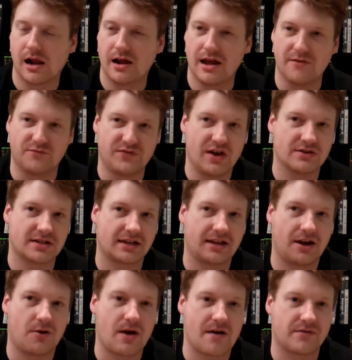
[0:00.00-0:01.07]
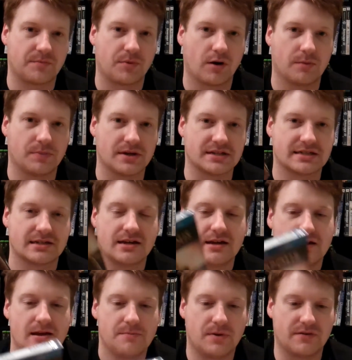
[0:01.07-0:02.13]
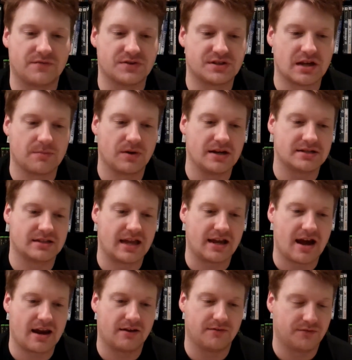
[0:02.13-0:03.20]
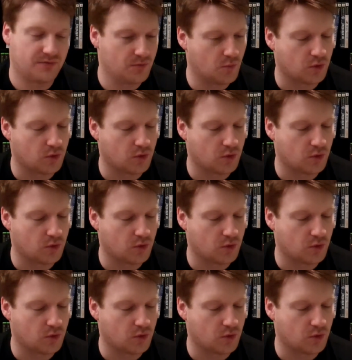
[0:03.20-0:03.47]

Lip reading: it feels like they don't have a purpose, but for some reason they kind of